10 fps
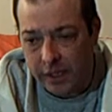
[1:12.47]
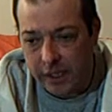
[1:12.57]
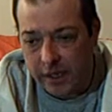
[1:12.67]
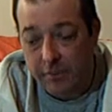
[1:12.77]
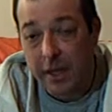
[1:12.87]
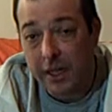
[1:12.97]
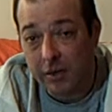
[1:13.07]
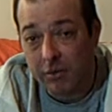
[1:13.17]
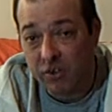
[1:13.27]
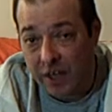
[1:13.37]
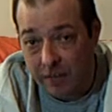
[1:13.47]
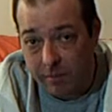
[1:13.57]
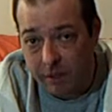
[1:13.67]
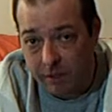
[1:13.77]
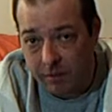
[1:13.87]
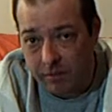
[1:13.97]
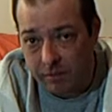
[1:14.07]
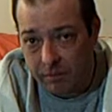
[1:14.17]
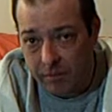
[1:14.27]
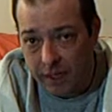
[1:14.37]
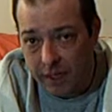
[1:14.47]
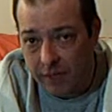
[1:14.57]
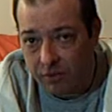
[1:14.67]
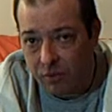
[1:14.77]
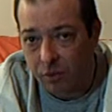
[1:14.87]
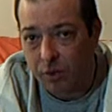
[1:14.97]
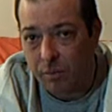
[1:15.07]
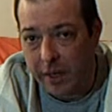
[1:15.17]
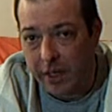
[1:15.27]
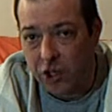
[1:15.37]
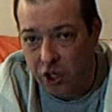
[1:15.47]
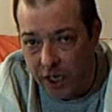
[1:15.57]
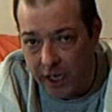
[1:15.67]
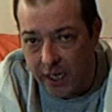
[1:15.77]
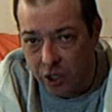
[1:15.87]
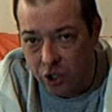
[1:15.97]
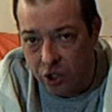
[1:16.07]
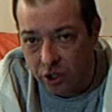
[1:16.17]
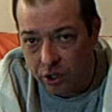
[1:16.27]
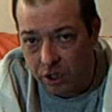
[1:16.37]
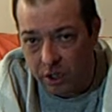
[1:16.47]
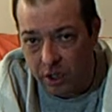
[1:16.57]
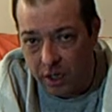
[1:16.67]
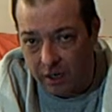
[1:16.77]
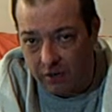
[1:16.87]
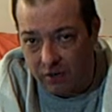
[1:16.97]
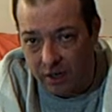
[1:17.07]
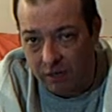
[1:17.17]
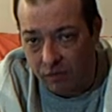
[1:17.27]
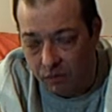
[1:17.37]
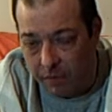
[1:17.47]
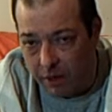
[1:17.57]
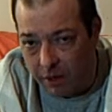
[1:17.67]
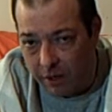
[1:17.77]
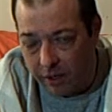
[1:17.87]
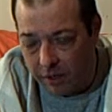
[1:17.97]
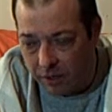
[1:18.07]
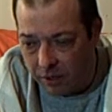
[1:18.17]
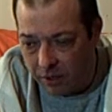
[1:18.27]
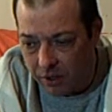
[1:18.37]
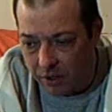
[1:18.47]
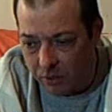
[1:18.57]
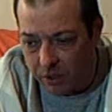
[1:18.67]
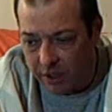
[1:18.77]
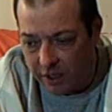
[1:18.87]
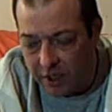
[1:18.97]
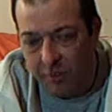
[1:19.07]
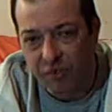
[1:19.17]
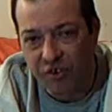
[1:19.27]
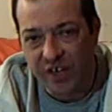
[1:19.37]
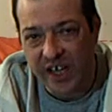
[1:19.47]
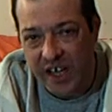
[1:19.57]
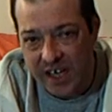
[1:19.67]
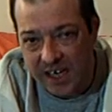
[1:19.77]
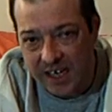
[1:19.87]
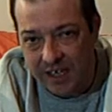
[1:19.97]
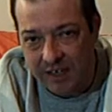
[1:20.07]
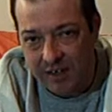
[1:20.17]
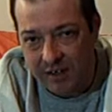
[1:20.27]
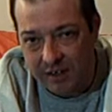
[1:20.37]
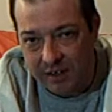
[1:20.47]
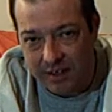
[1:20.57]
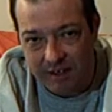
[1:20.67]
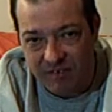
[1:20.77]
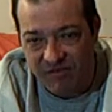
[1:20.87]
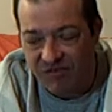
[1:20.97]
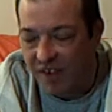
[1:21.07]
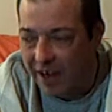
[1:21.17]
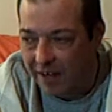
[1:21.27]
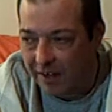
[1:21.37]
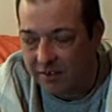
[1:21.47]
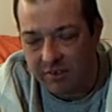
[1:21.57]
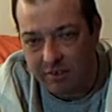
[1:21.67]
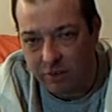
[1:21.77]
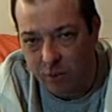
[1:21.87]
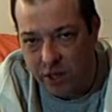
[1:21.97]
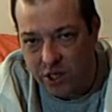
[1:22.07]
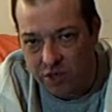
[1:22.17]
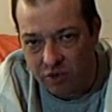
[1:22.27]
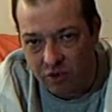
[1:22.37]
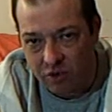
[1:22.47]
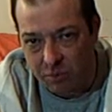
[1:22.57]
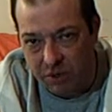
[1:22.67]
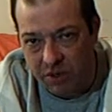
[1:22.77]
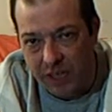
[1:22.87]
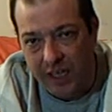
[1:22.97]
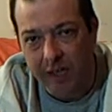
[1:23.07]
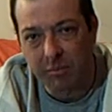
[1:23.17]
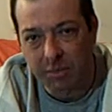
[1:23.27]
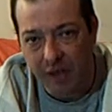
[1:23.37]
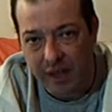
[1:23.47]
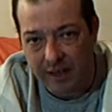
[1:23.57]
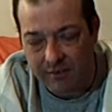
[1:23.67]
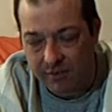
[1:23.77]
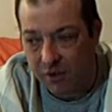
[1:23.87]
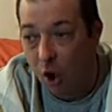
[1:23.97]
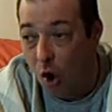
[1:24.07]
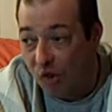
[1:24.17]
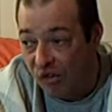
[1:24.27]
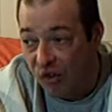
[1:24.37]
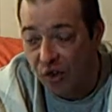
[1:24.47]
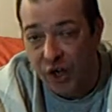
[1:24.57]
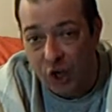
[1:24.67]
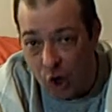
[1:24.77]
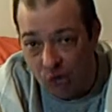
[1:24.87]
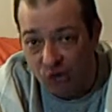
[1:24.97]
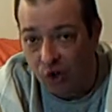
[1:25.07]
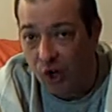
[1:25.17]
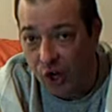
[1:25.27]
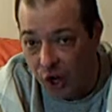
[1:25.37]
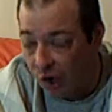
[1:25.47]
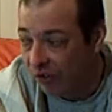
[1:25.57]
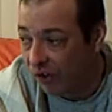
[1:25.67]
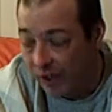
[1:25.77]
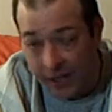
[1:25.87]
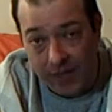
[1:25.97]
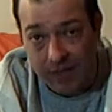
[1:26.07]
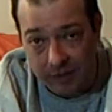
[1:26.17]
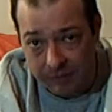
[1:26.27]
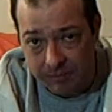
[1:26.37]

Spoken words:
And he made a statement that he's going to make a change in the United States of America when it comes to ending these violent situations that's been taking place over and over and over again.